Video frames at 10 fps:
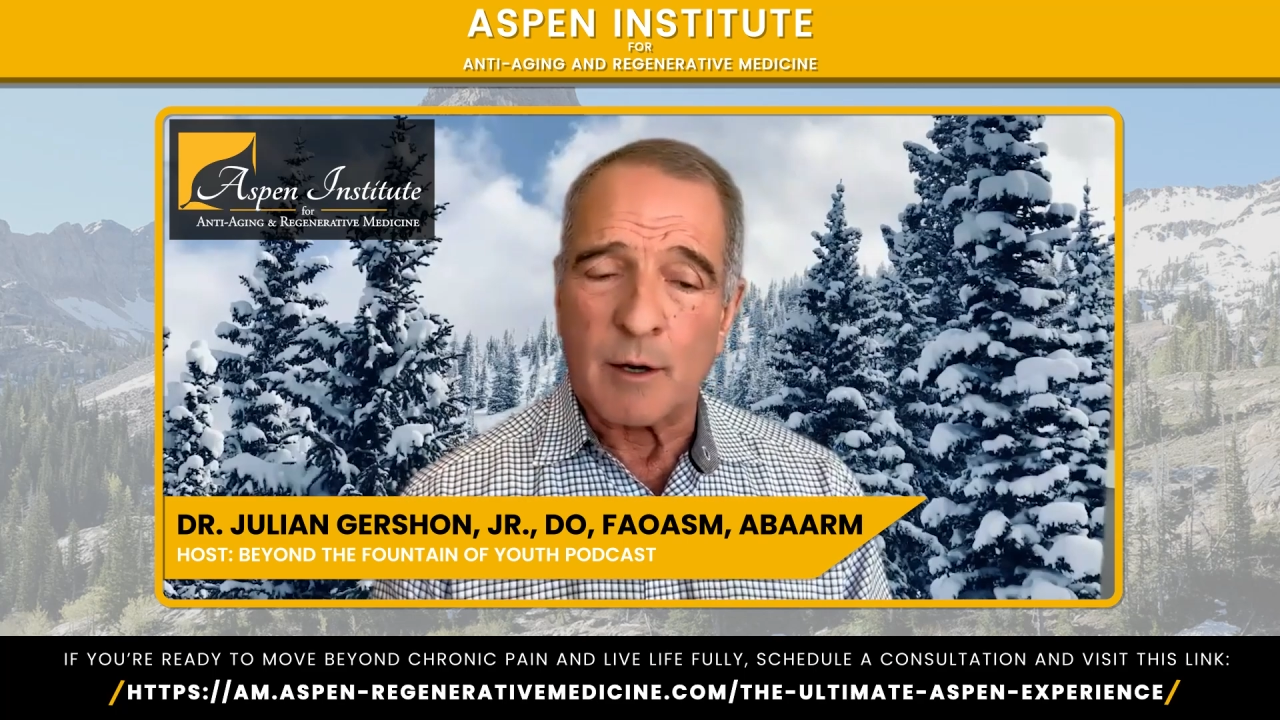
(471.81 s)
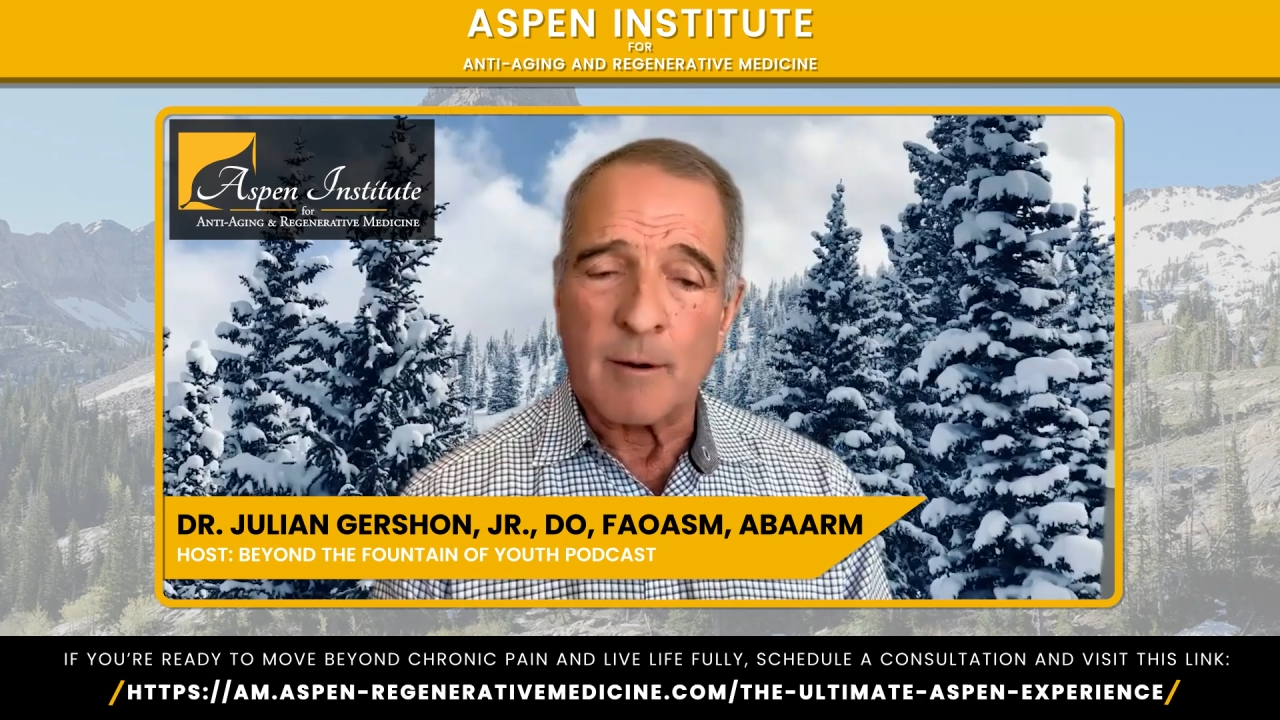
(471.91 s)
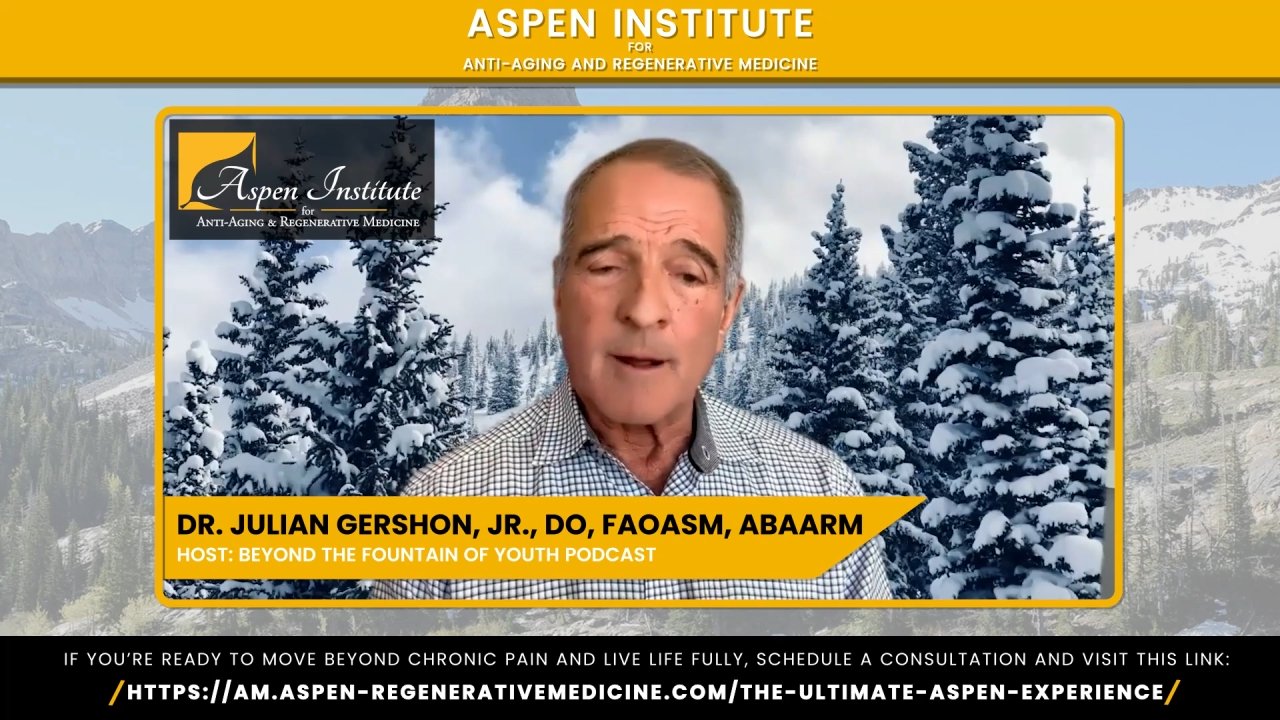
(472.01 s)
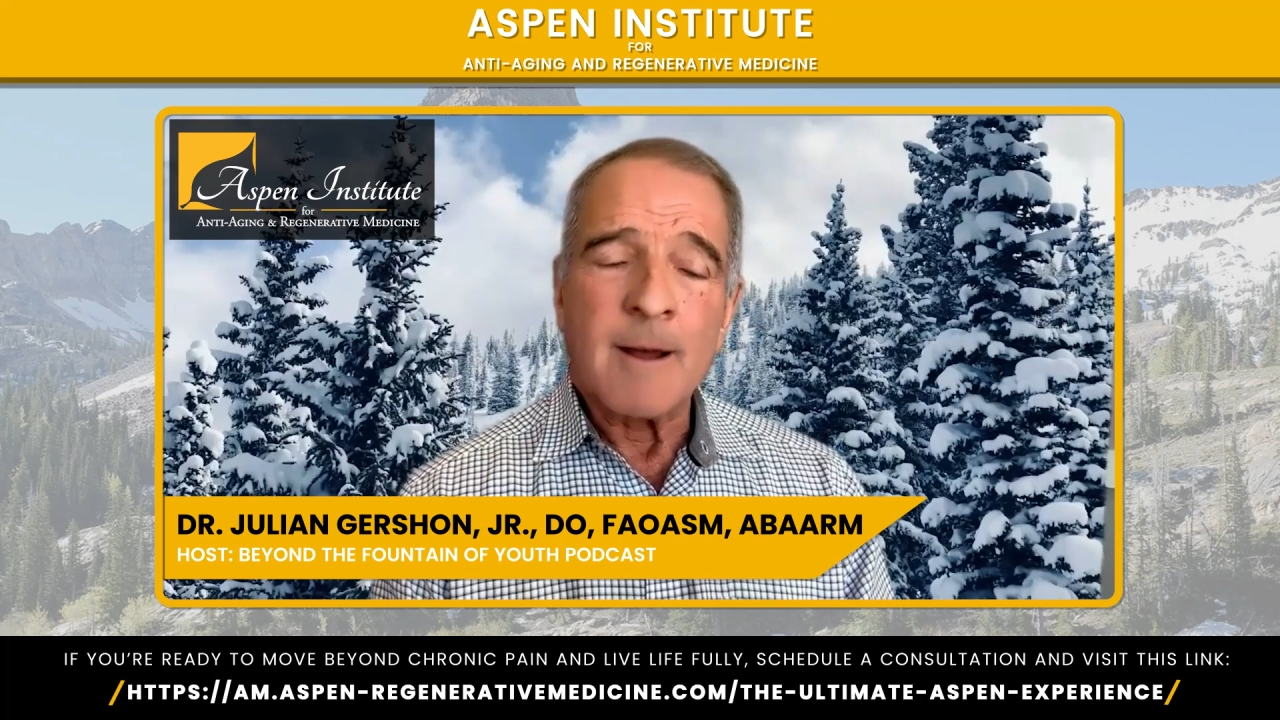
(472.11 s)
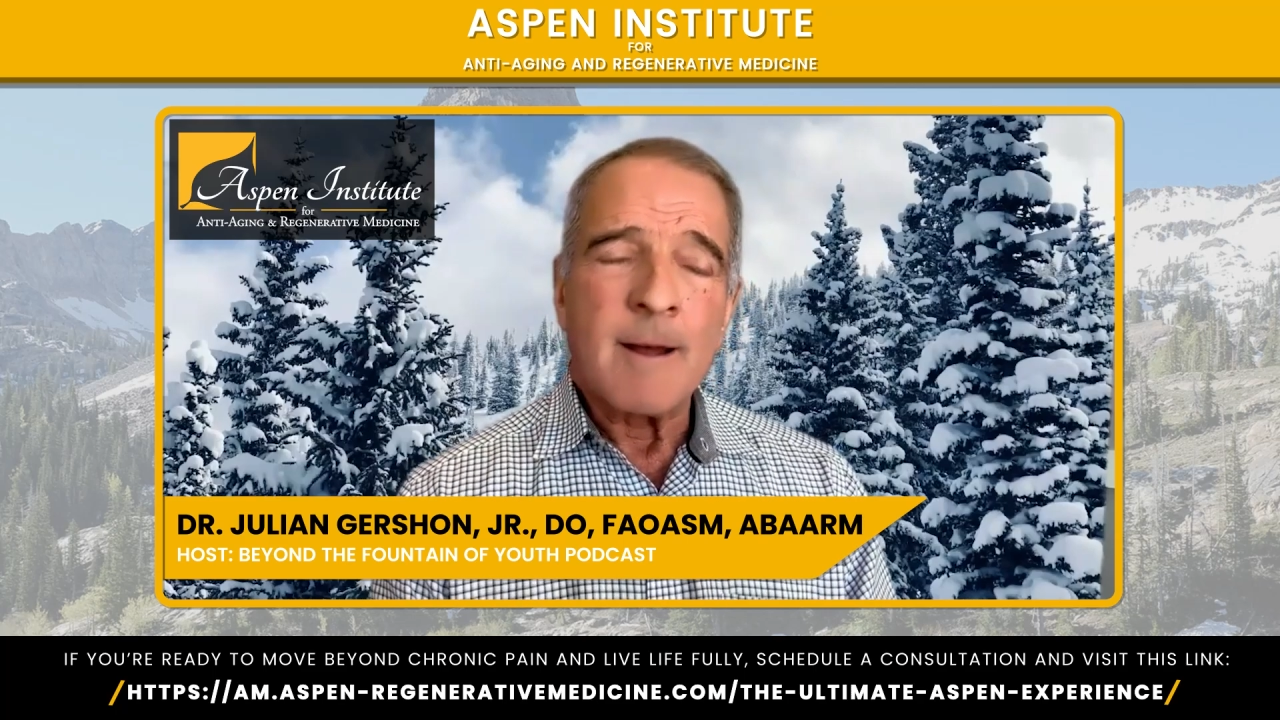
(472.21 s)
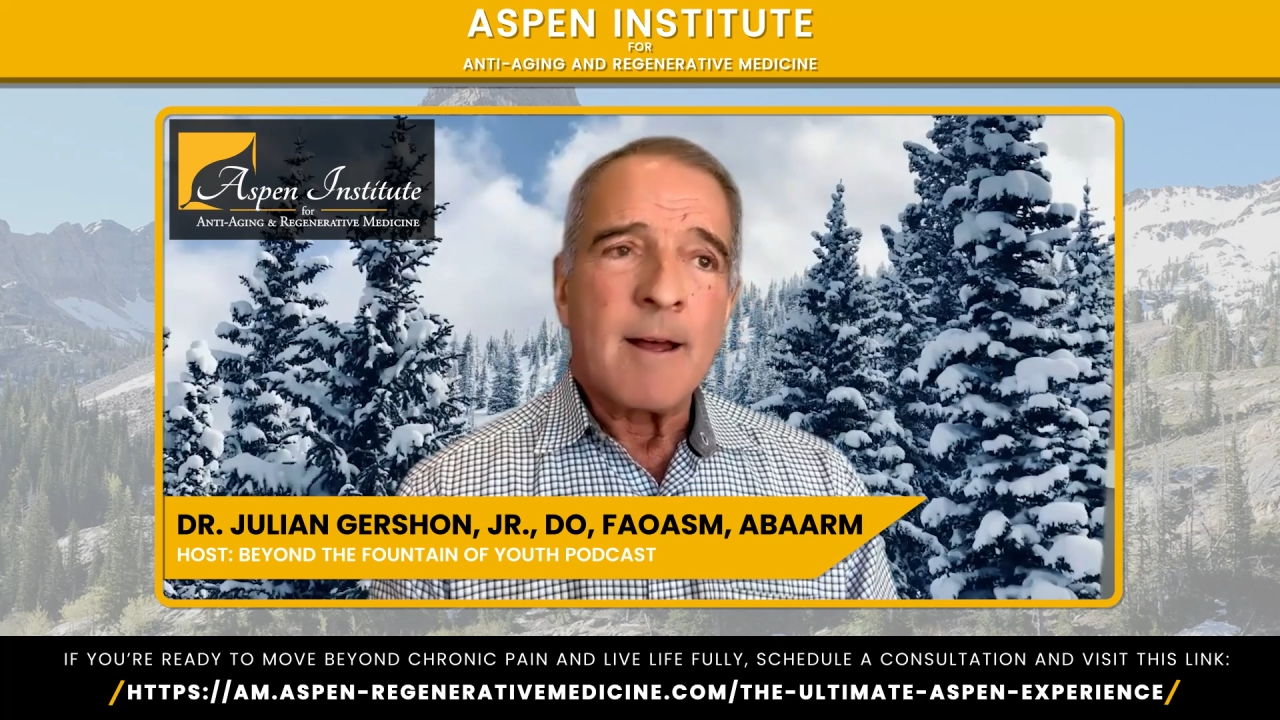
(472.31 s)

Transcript: better.